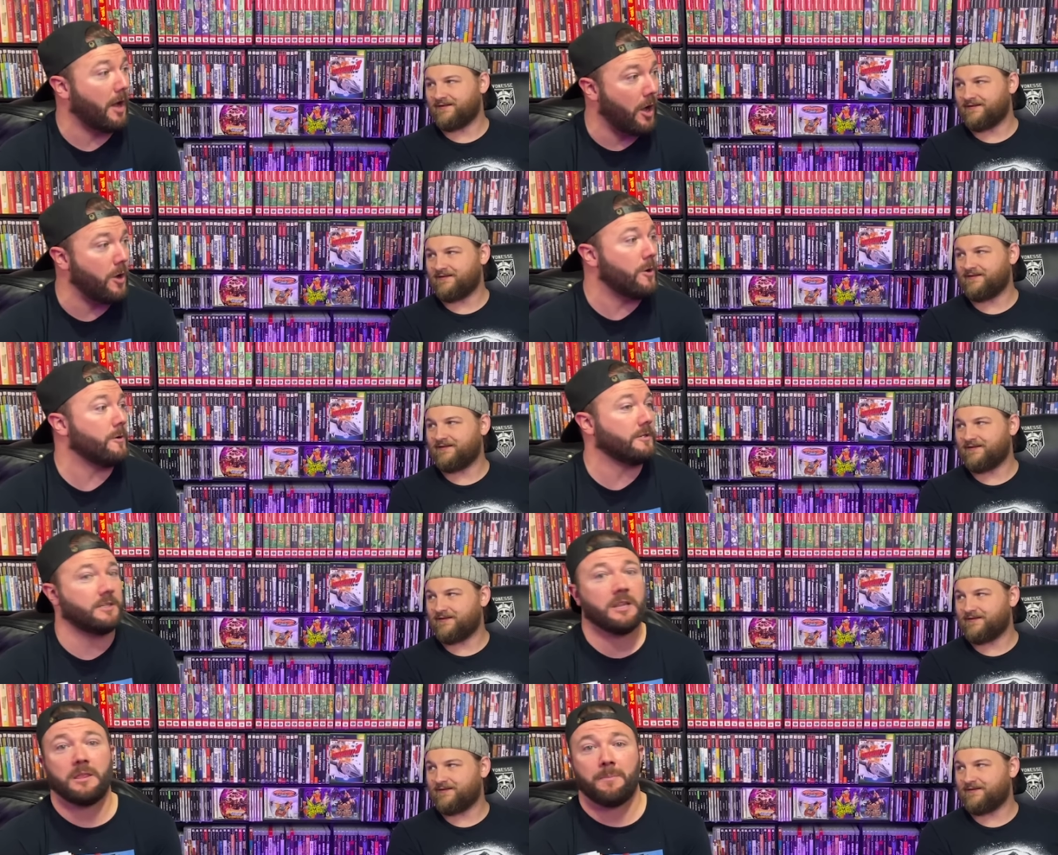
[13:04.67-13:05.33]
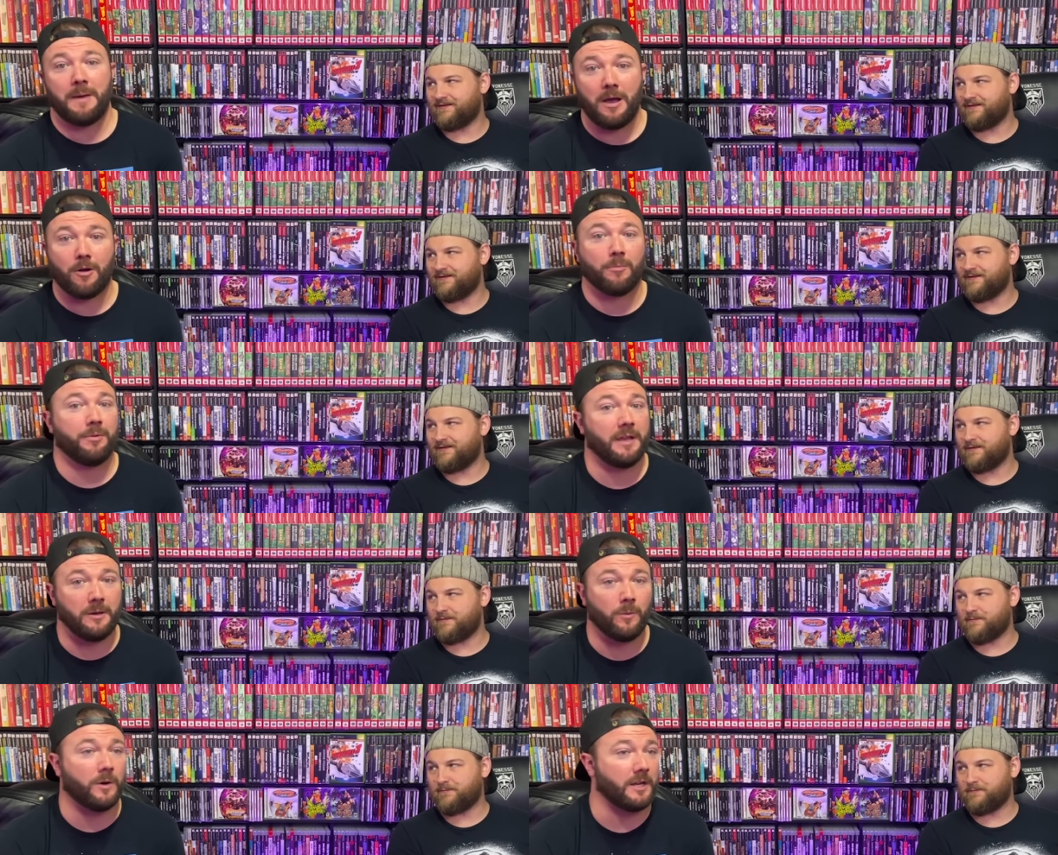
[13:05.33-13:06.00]
Speaker 1: ode to the Power
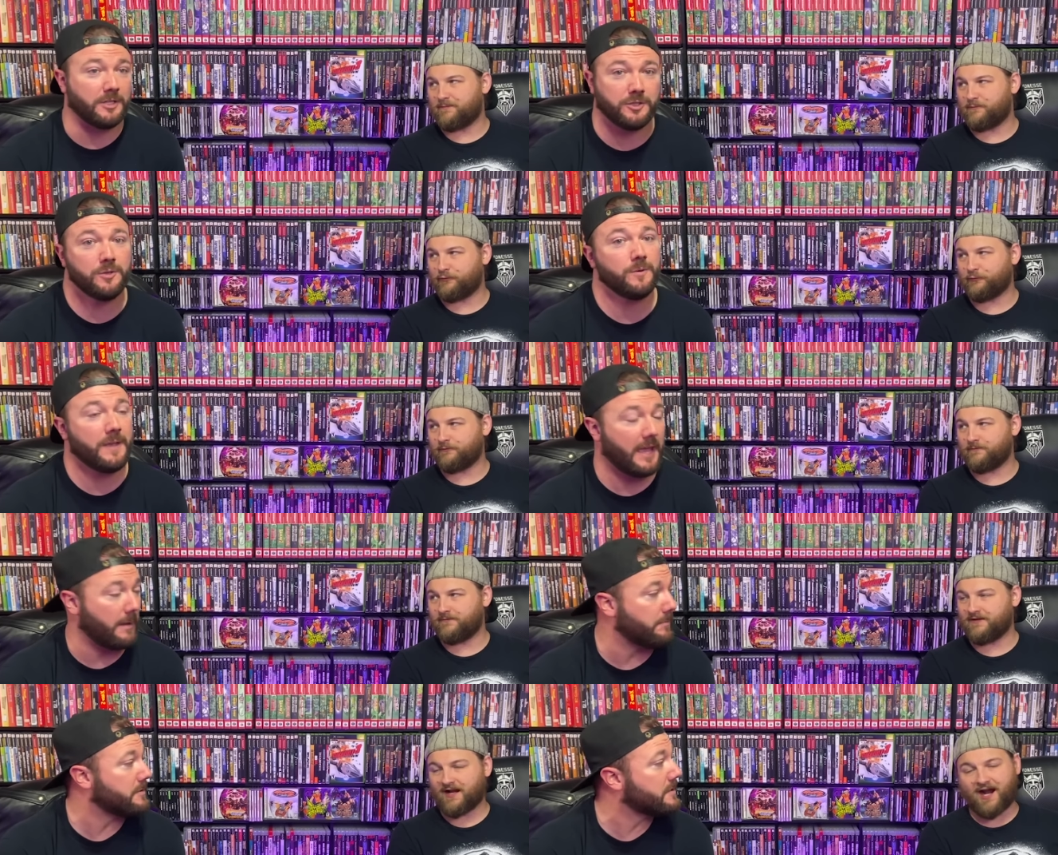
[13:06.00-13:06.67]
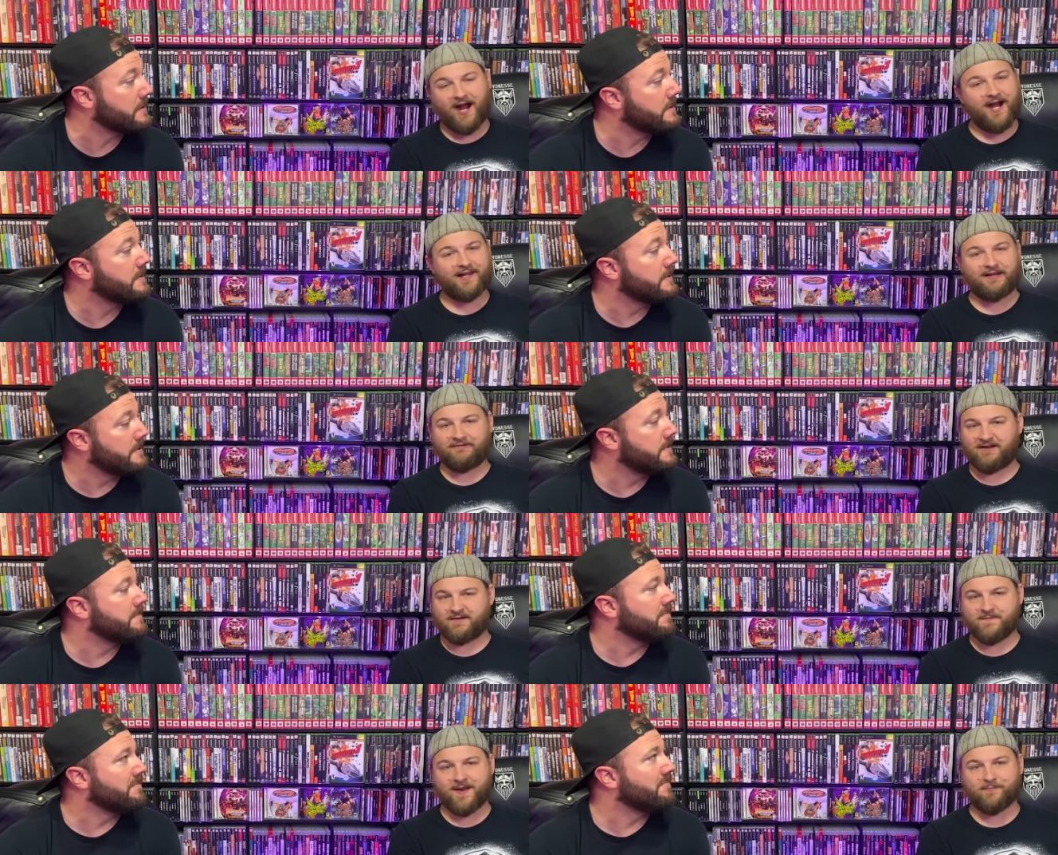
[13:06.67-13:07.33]
Blade One and Two games.
Speaker 2: Highly
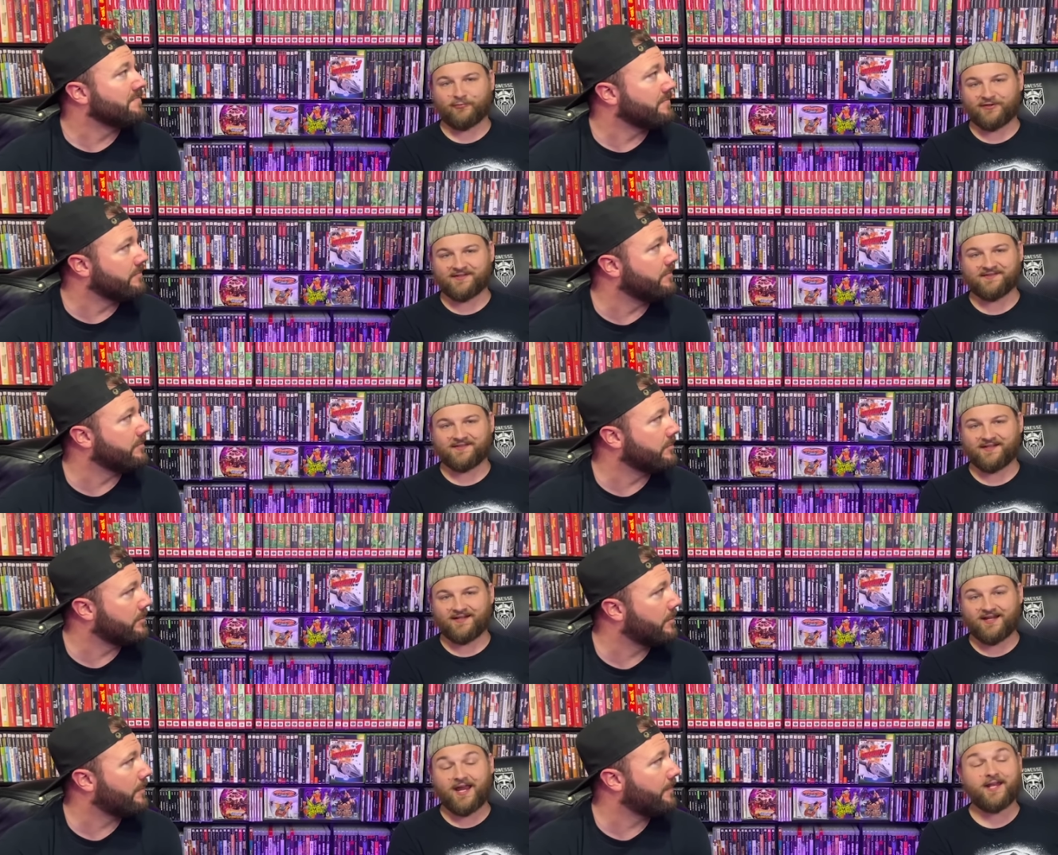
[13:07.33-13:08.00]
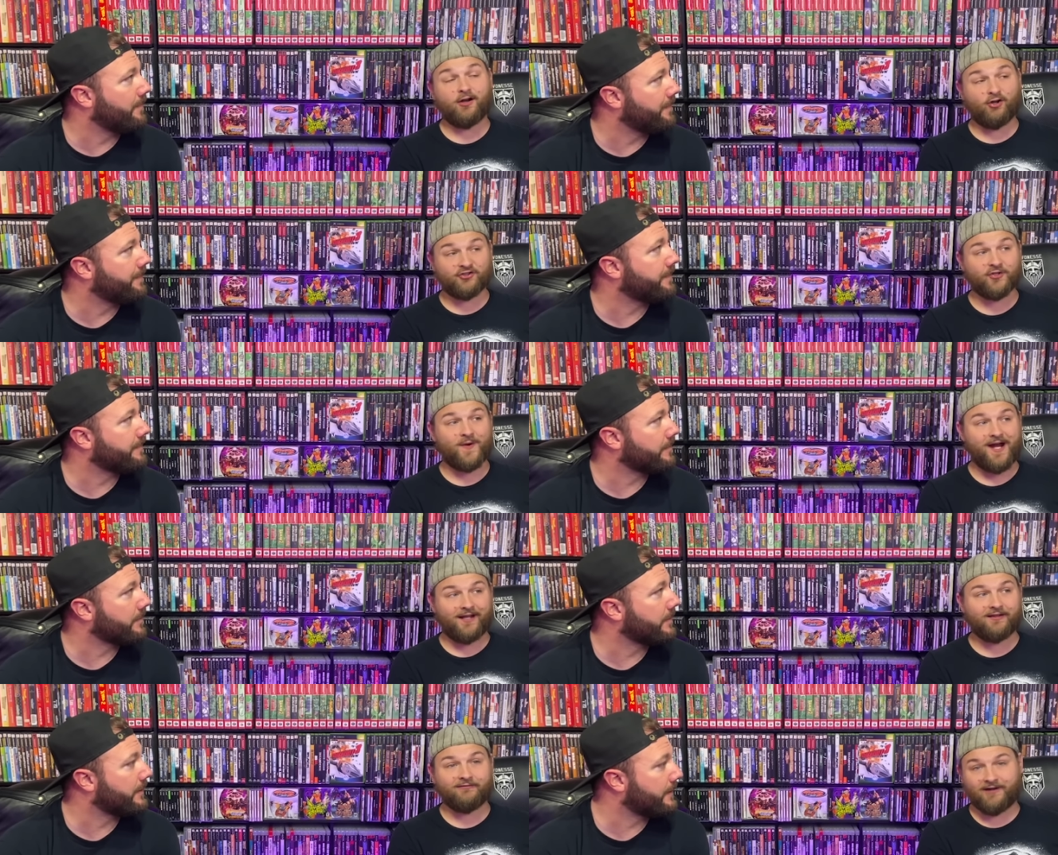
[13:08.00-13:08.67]
recommend Prison mm-hmm. City, and also
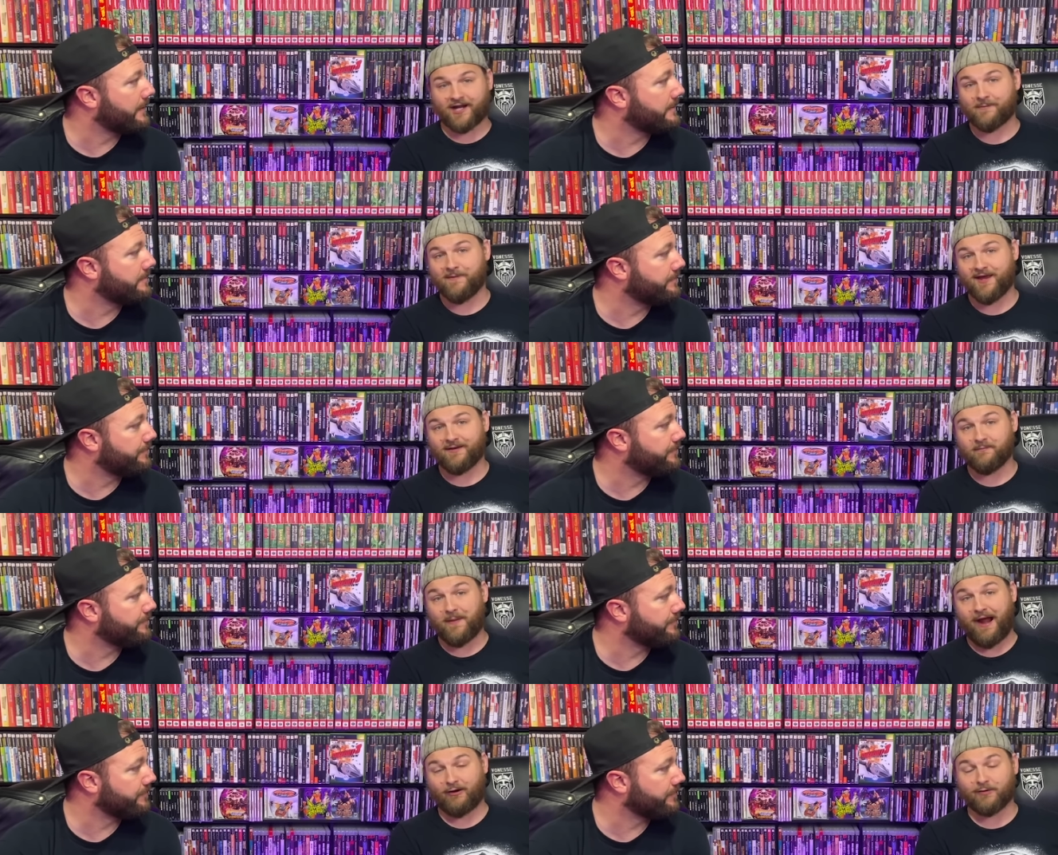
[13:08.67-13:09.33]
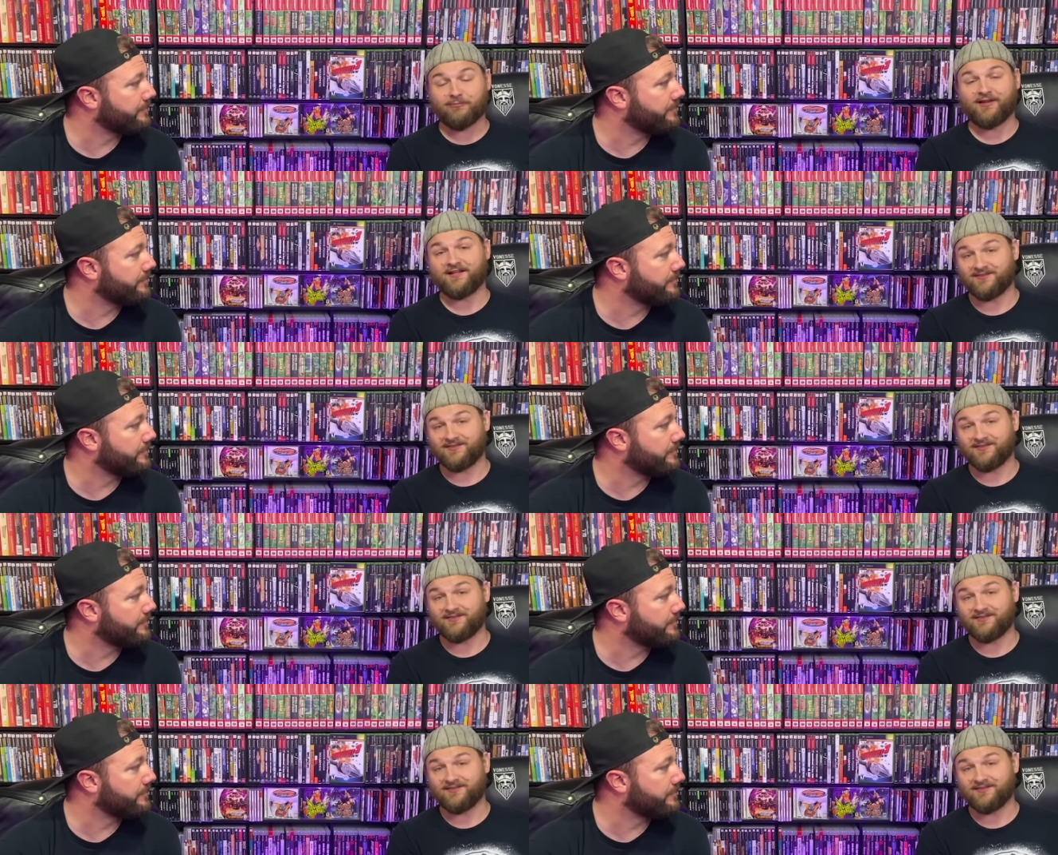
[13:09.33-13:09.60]
highly recommend Power Blade